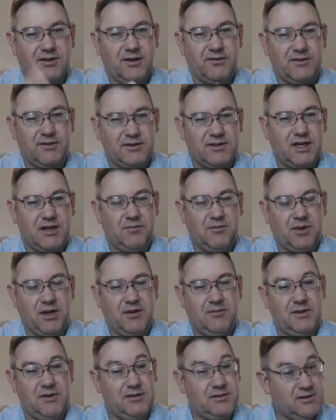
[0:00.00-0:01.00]
have the same
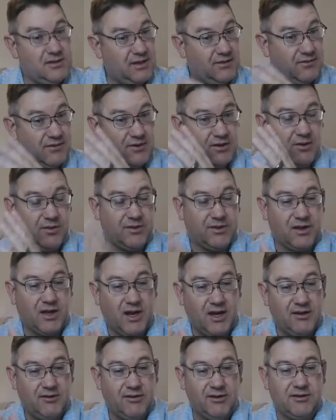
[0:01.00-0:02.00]
payments, even though with a
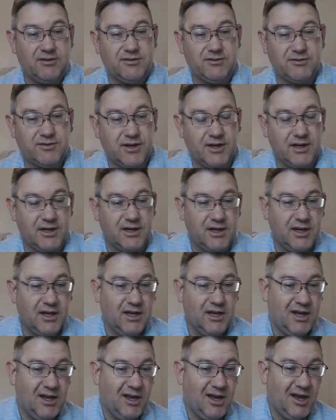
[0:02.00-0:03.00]
higher interest rate
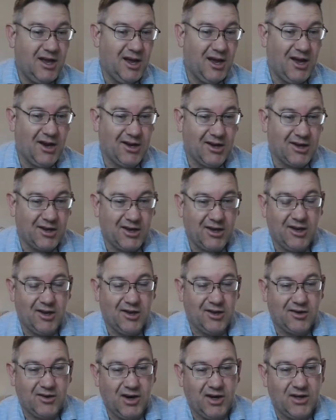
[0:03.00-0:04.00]
on a
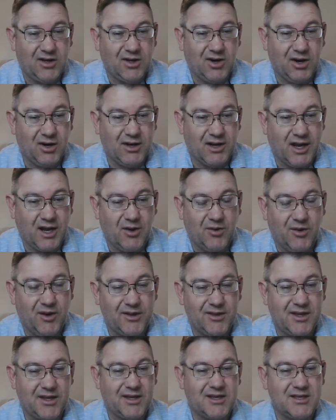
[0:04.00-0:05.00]
credit card now,
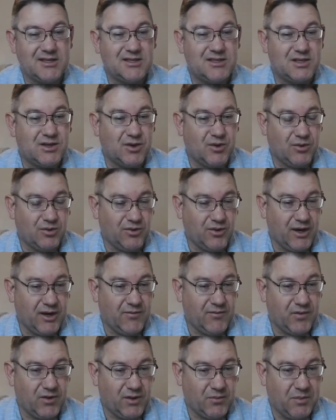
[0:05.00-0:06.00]
and they get zero
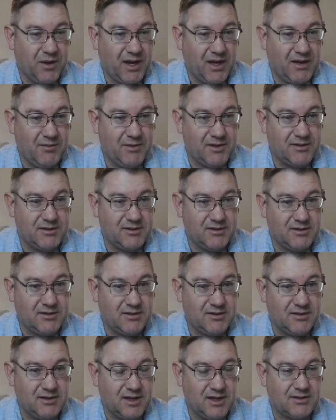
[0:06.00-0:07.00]
credit for the
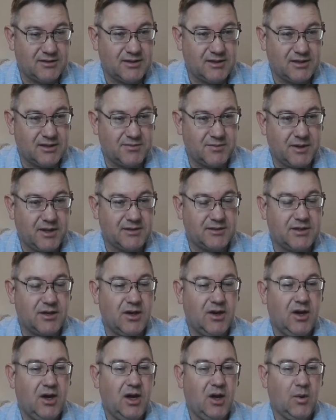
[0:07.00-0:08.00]
payments as an expense.
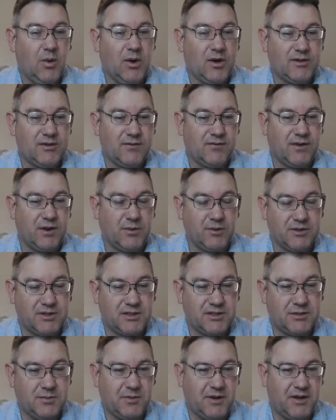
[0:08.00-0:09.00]
Whereas if they were
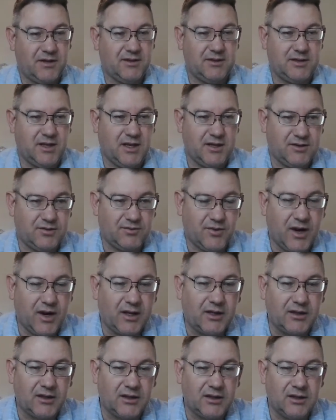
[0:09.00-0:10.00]
just to pay the debt
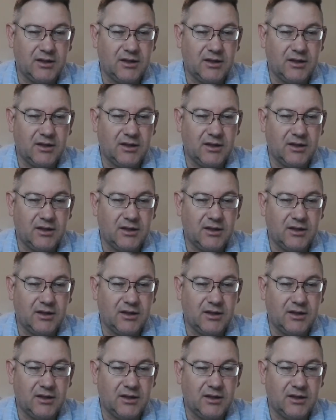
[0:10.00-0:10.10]
directly,